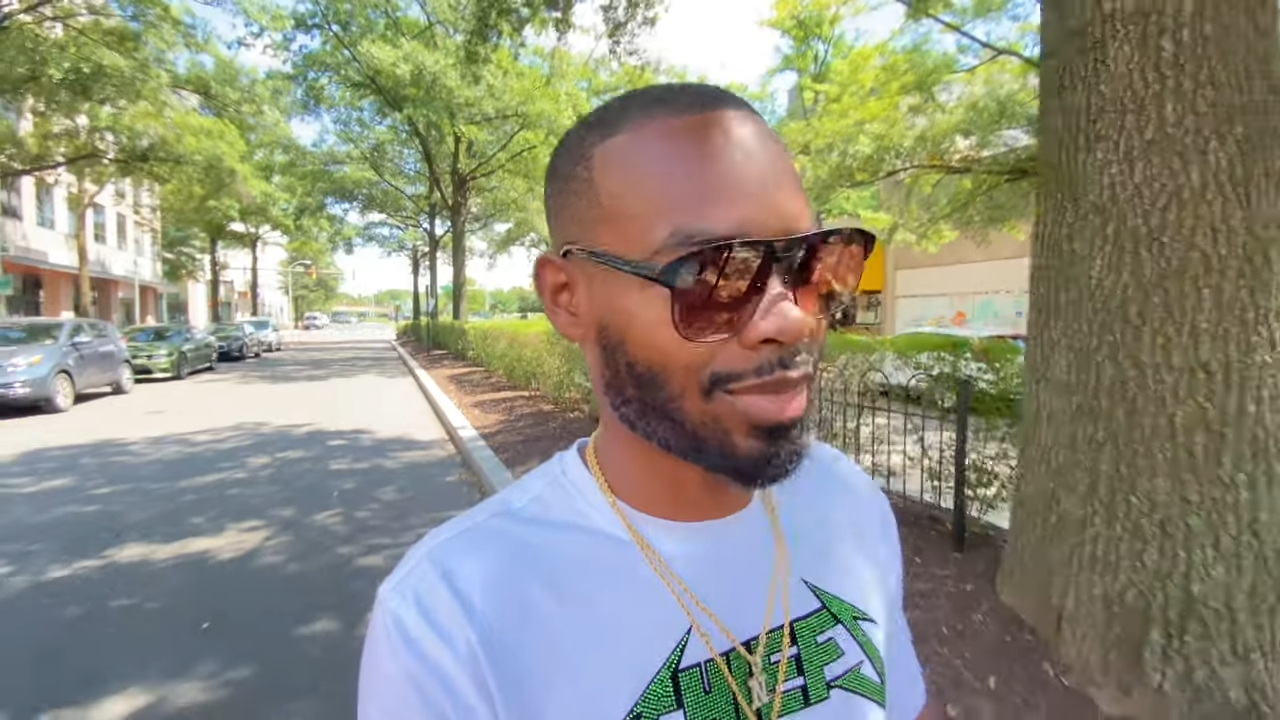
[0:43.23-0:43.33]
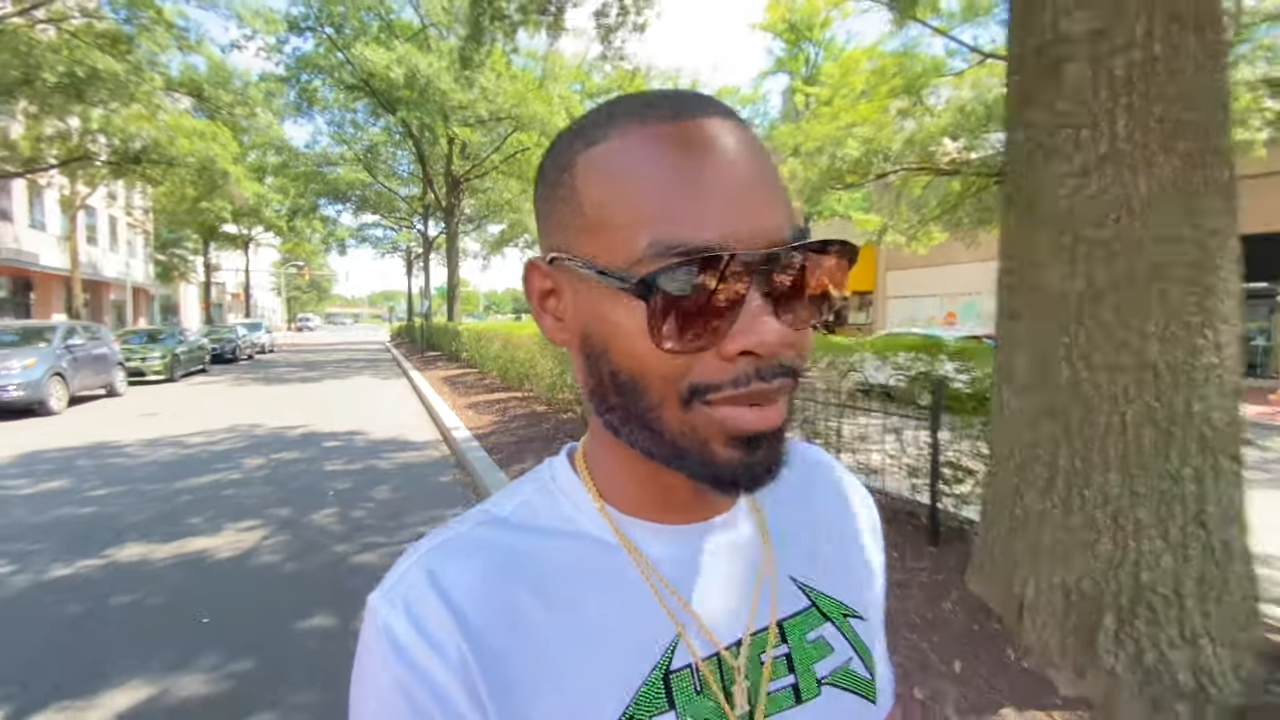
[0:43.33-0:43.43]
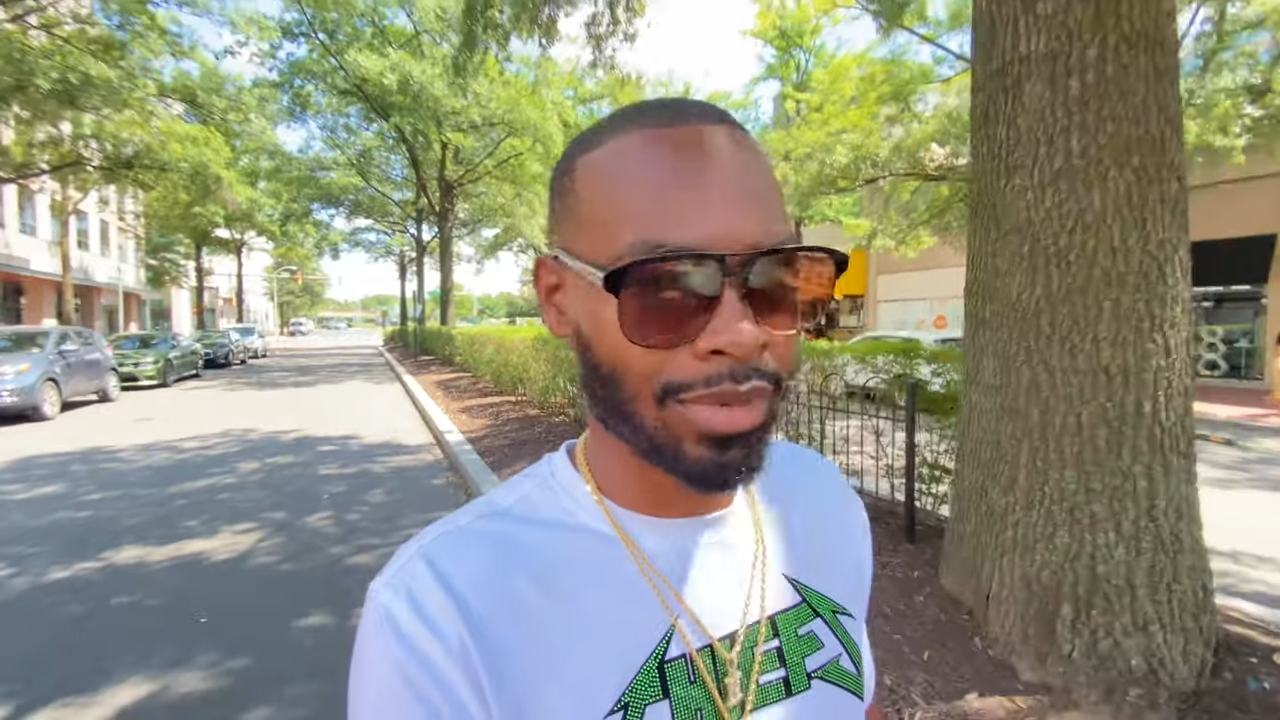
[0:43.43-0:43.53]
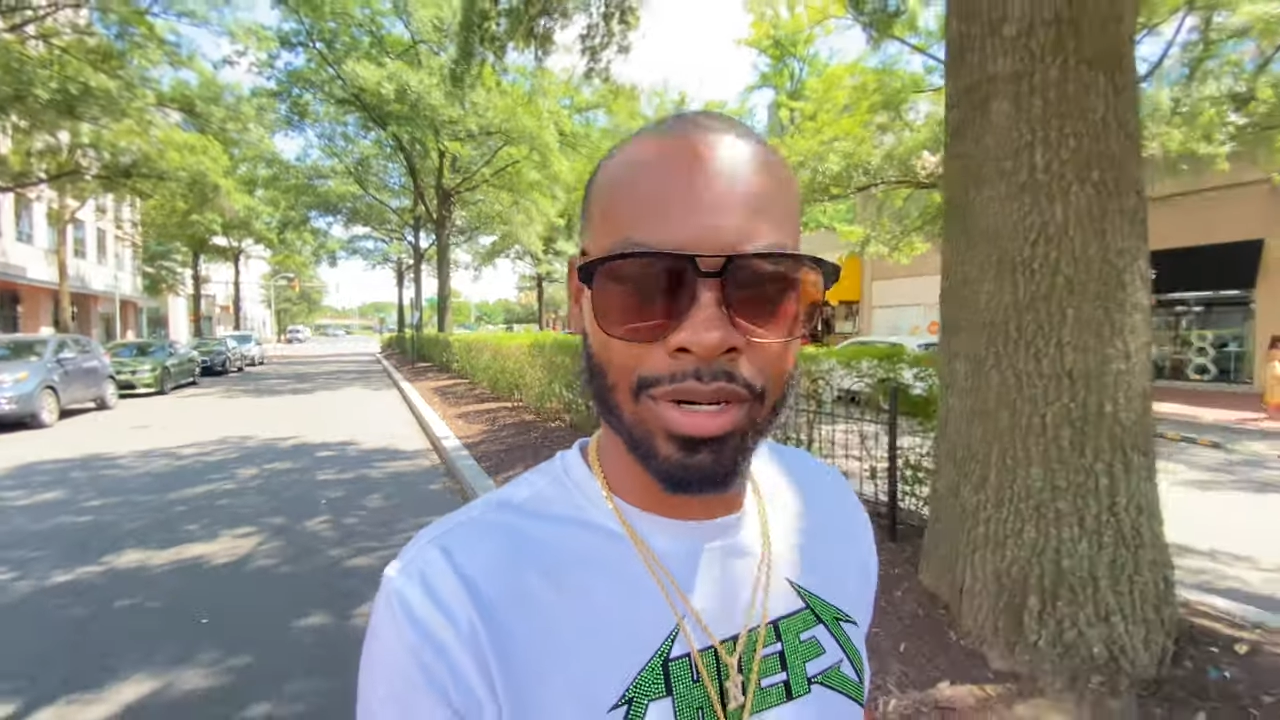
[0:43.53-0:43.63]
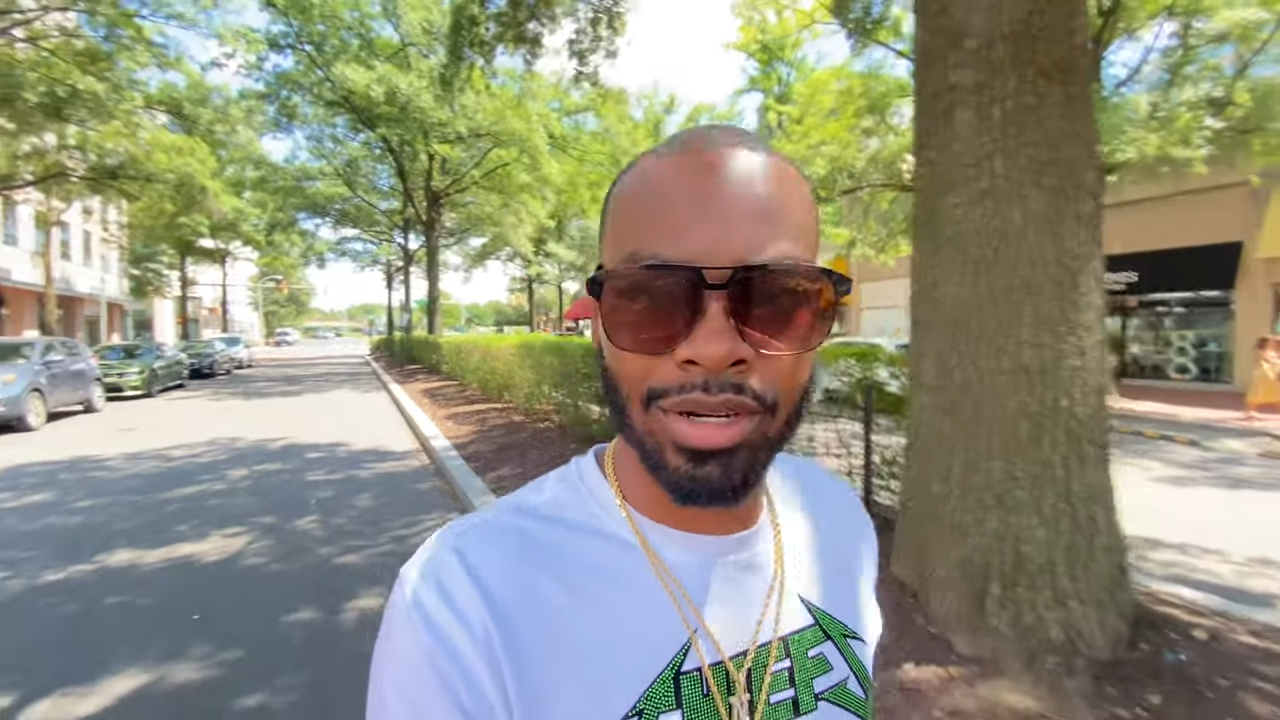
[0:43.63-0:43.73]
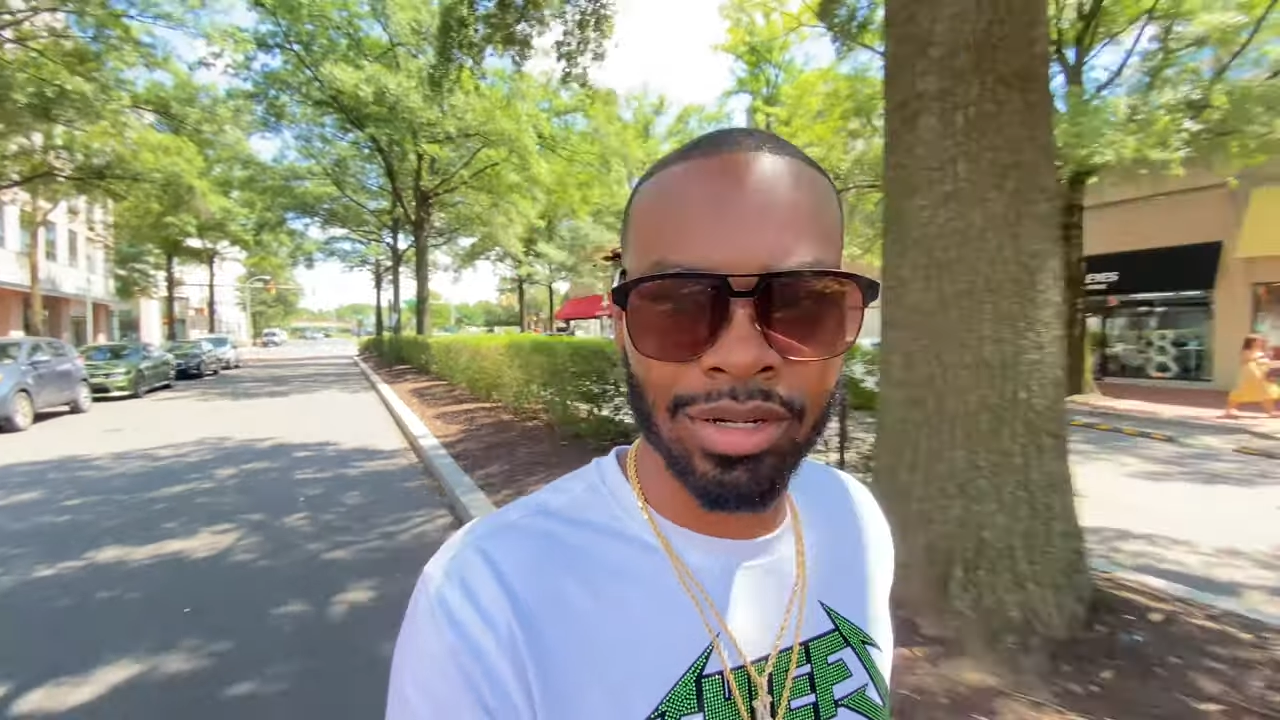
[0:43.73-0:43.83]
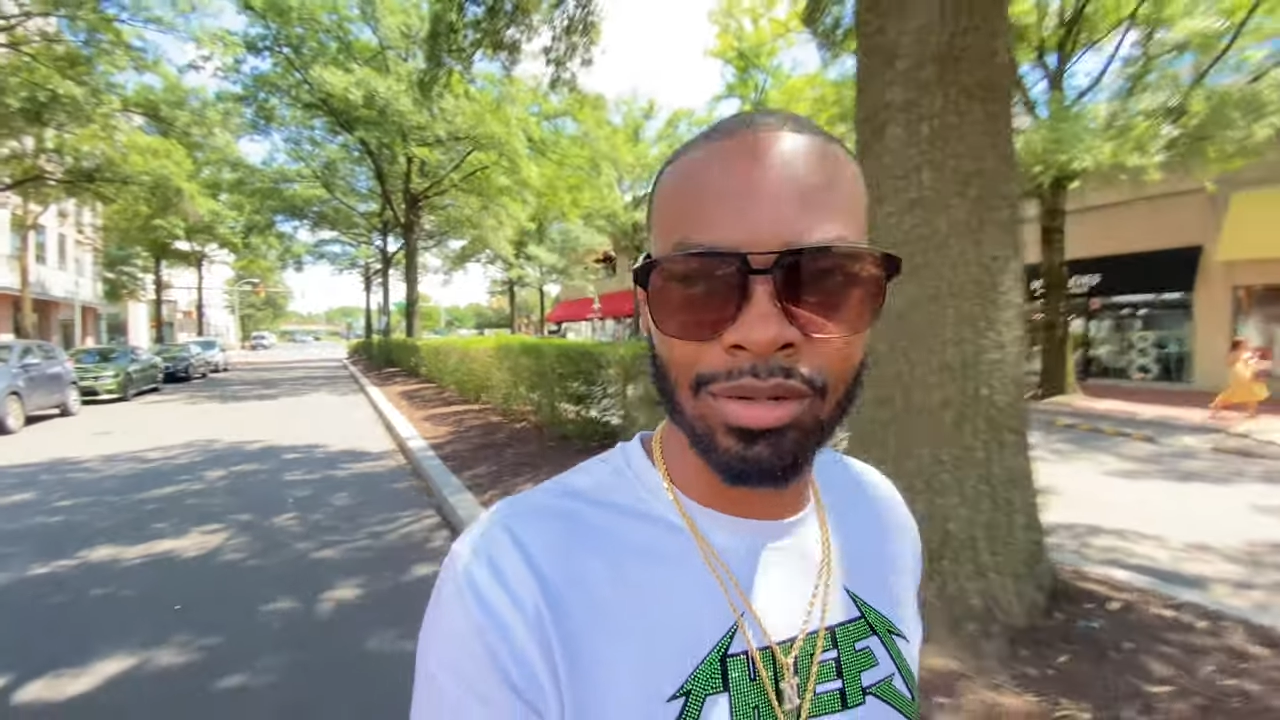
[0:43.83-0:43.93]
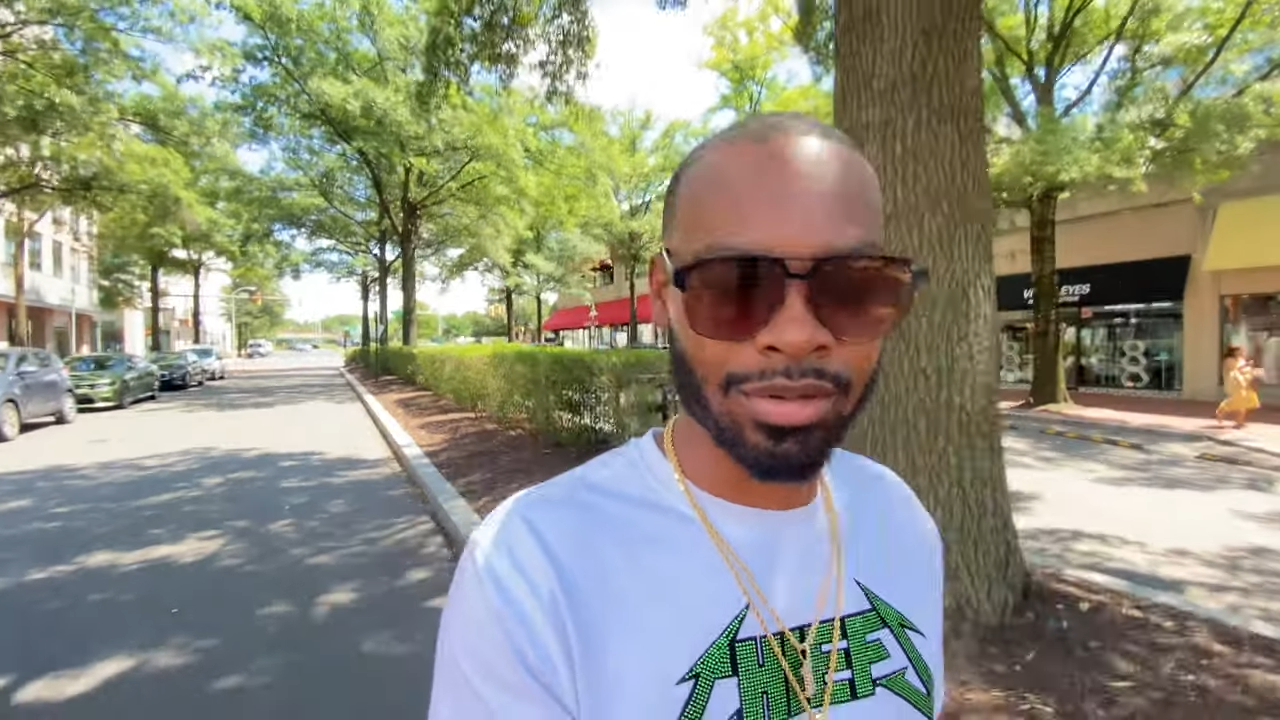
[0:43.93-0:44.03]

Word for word: my mom,